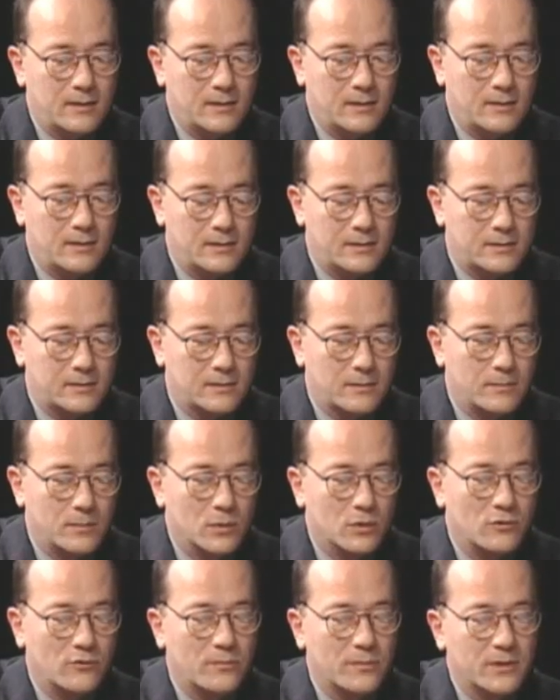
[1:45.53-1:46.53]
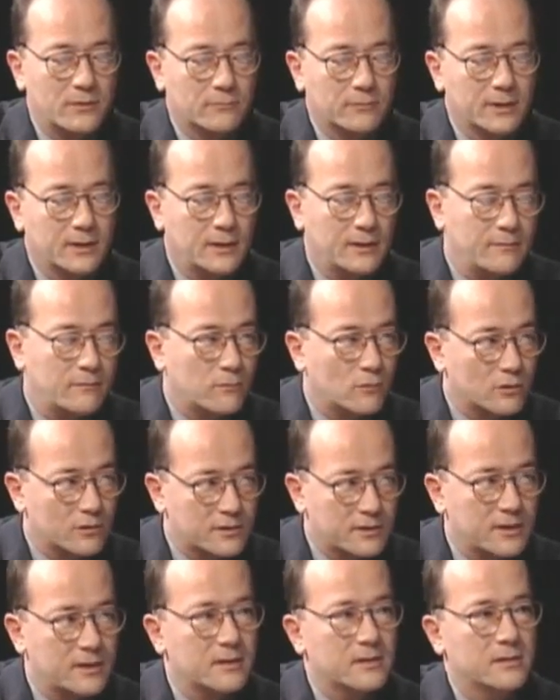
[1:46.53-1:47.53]
This is a movement really
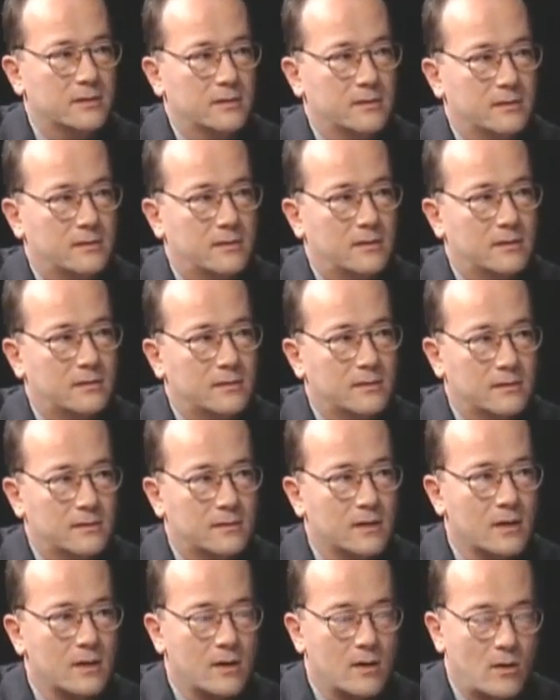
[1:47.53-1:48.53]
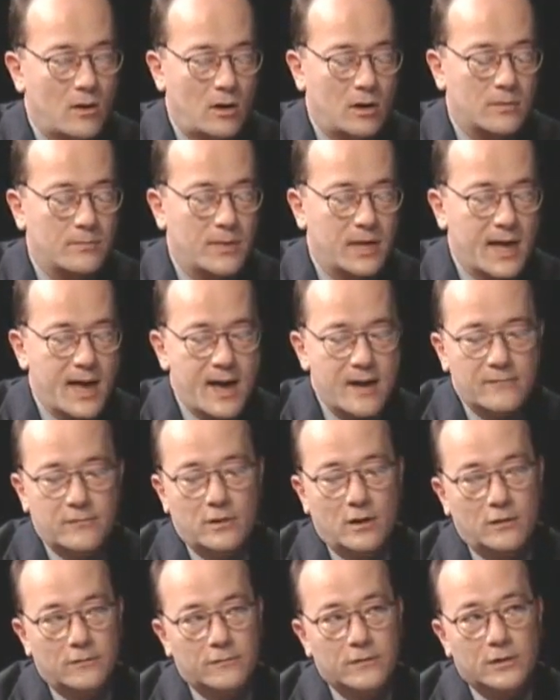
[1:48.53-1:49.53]
for citizens. This is on
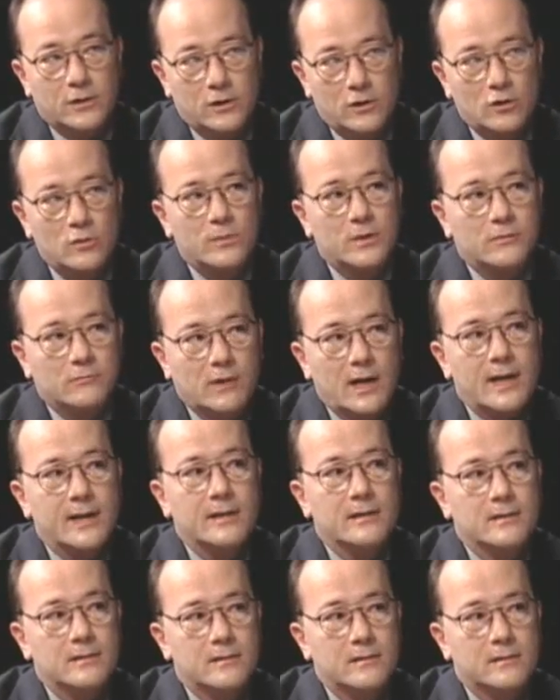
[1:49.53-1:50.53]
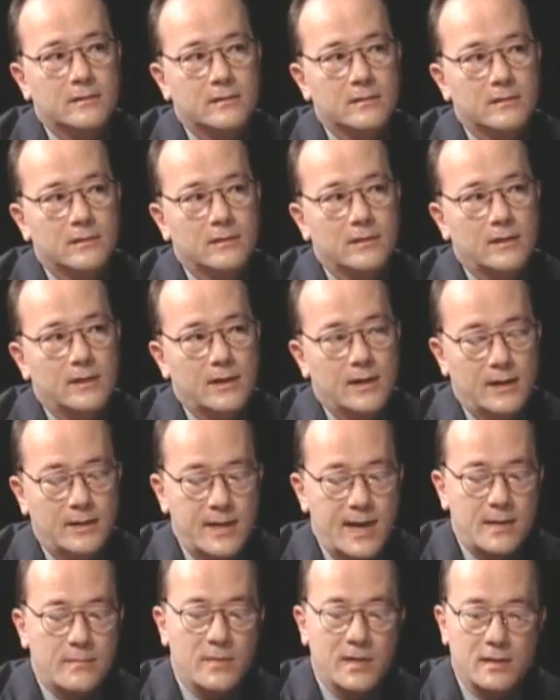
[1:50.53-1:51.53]
behalf of human rights,
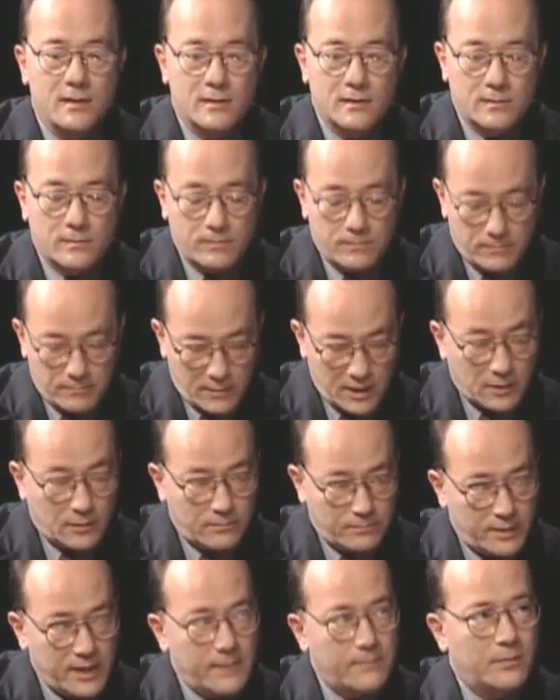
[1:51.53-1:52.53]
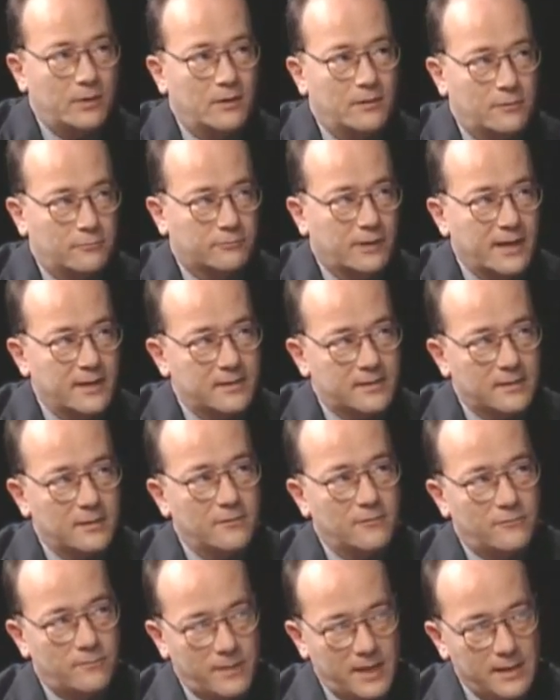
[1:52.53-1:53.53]
and that means, you know, people, the rights
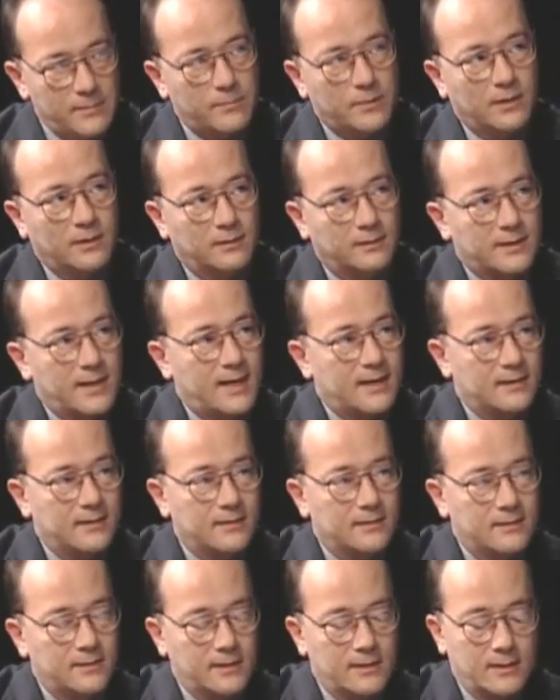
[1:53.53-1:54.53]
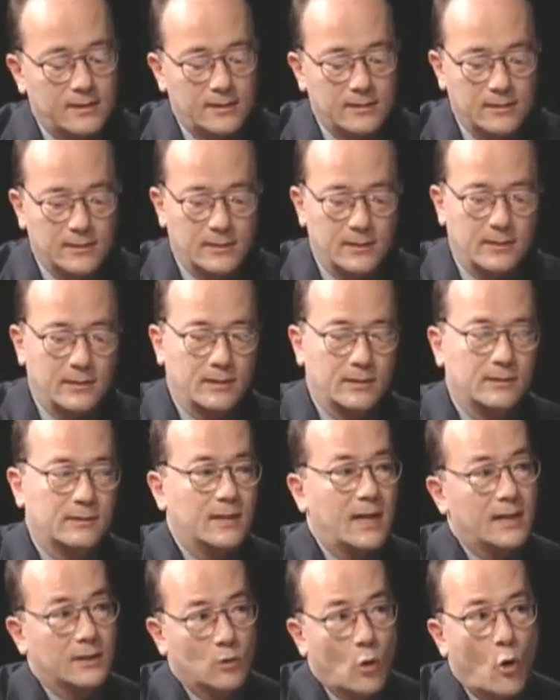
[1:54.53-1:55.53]
of people, not
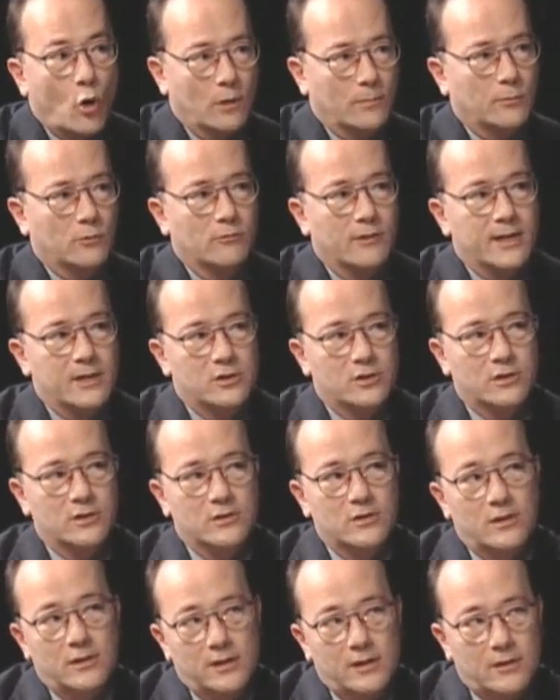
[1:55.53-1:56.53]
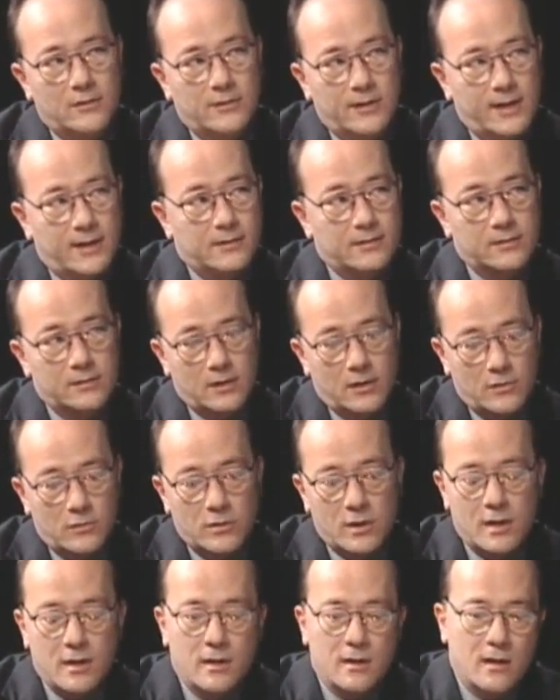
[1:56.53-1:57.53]
corporations on the other hand.
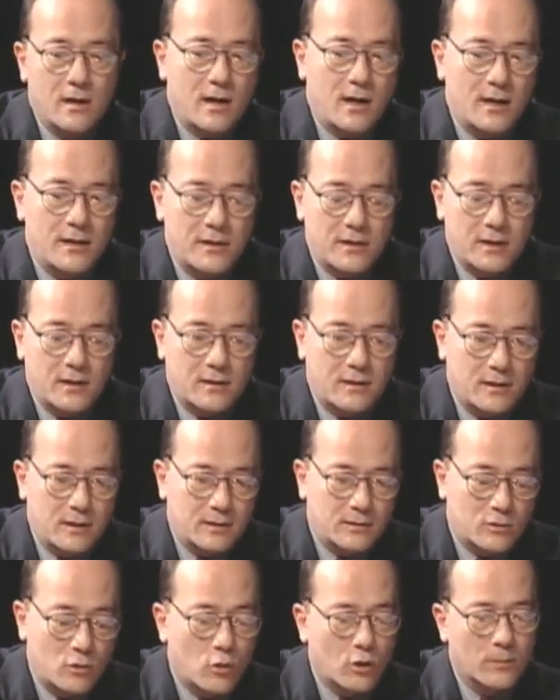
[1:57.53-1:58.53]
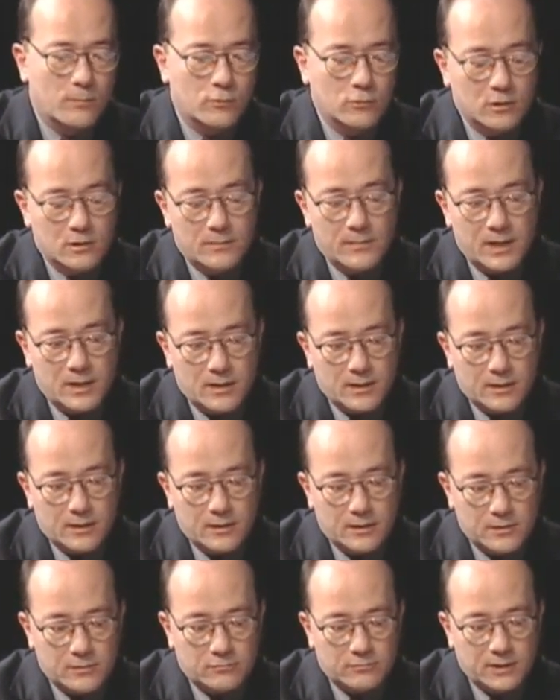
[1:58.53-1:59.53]
So I think that corporate
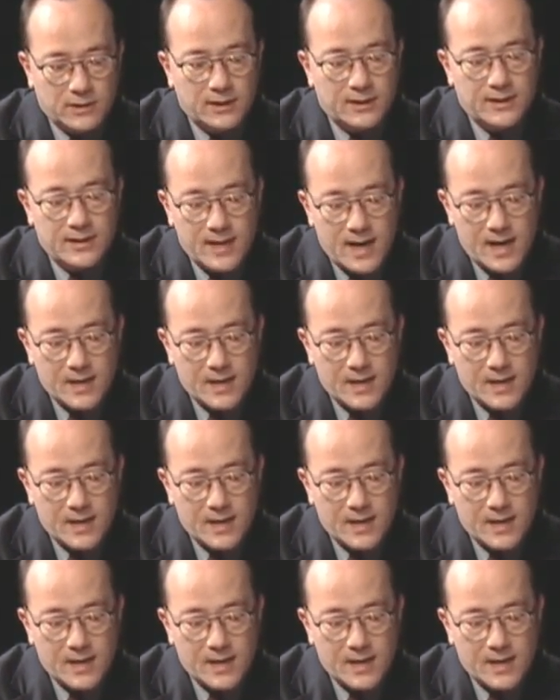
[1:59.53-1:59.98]
America is really